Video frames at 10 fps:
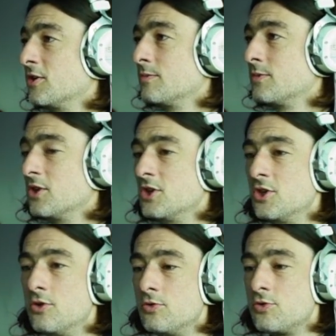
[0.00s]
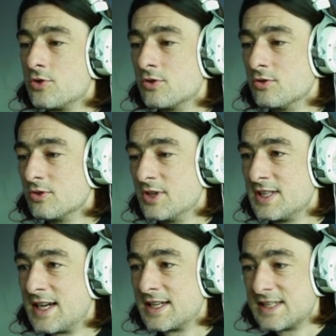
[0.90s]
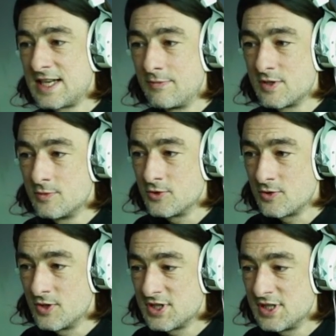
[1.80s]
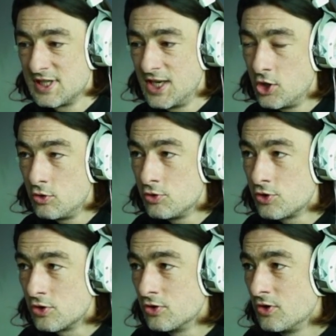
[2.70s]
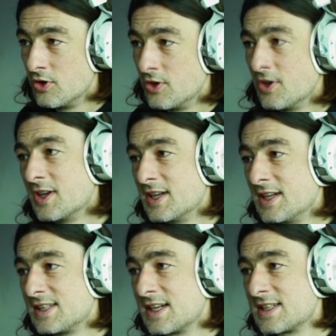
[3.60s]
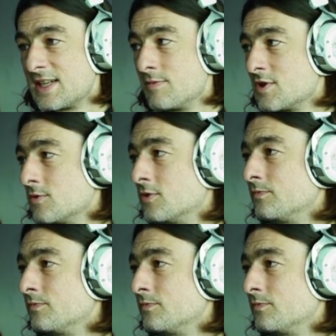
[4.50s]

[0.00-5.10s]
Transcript: But neutral is acceptable to us, isn't it? Neutral is acceptable.